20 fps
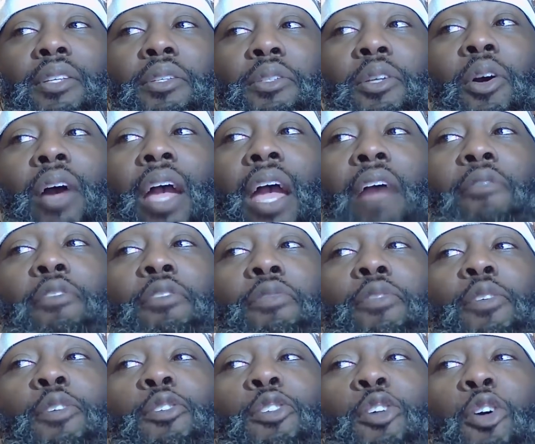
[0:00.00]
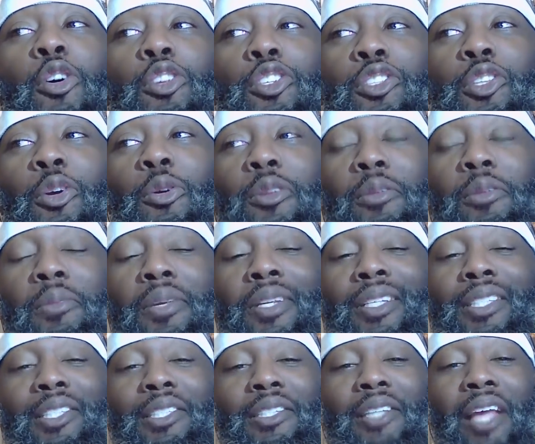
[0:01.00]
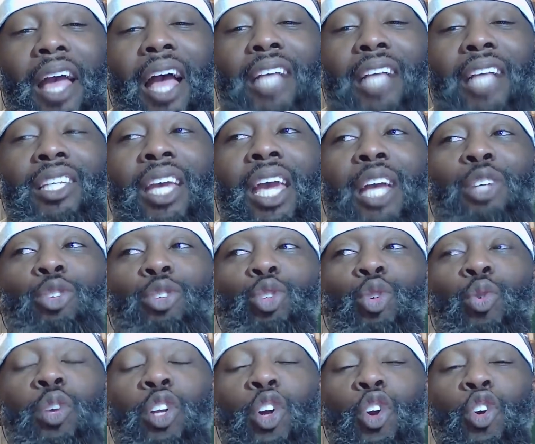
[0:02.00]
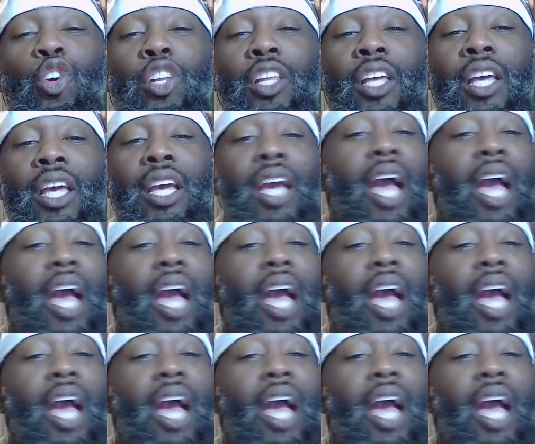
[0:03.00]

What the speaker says: Your average phone call is 30 minutes. I just had you do it early.